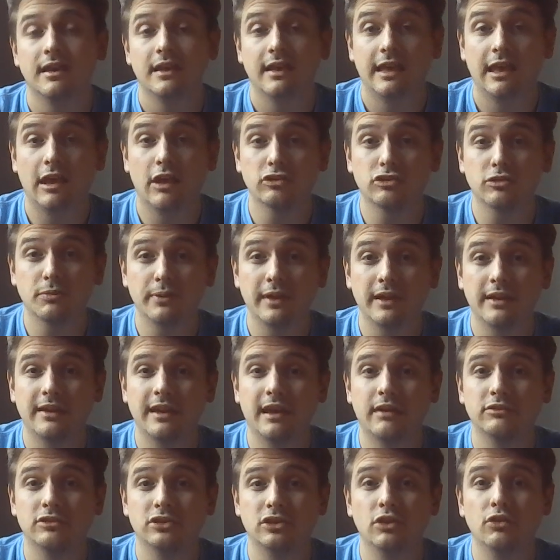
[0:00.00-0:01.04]
He also played
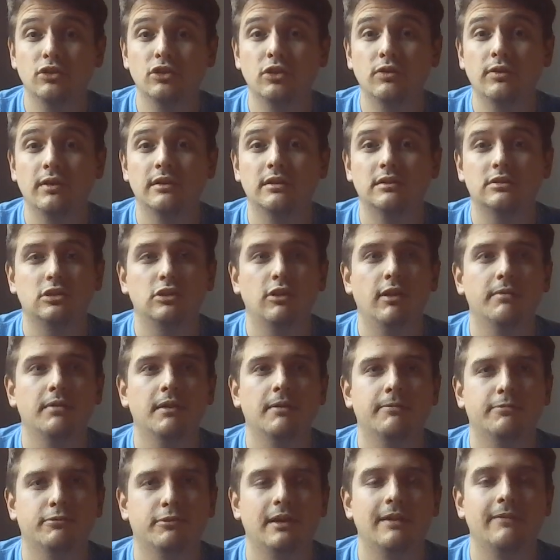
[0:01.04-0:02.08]
Count Dooku in two of
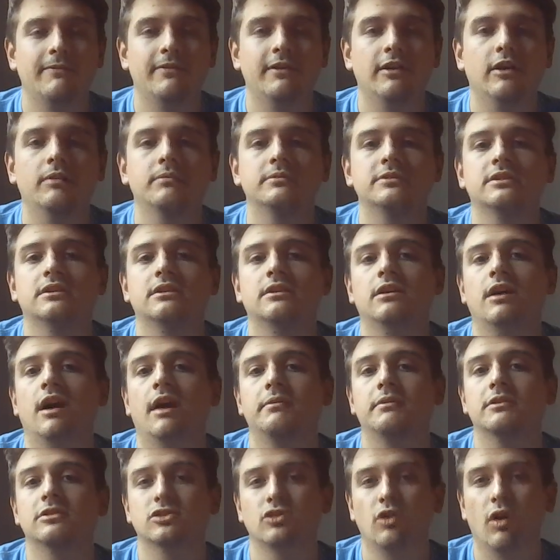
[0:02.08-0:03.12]
the three films
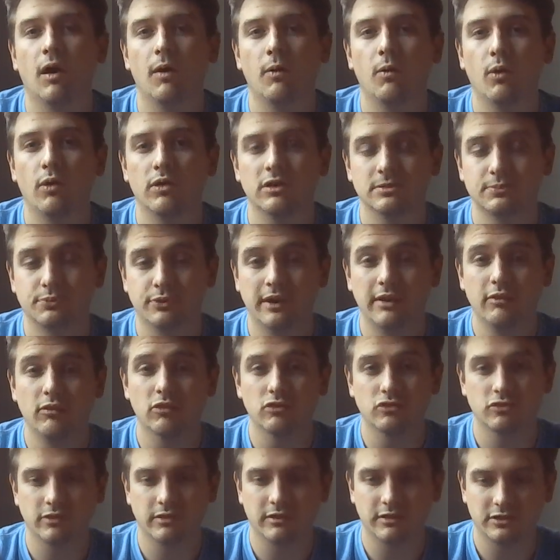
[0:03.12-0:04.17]
of the Star Wars
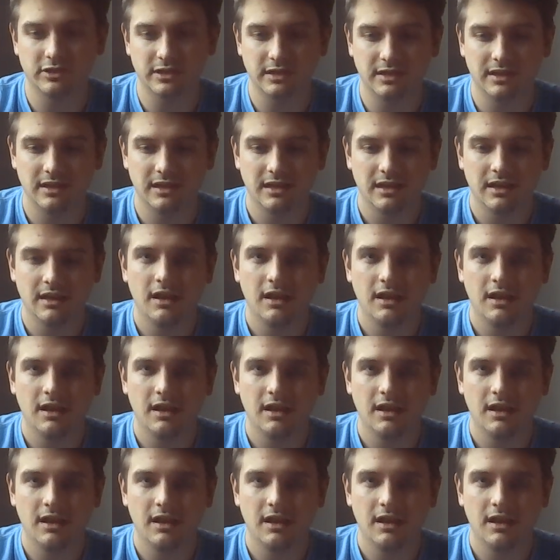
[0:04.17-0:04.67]
prequel trilogy.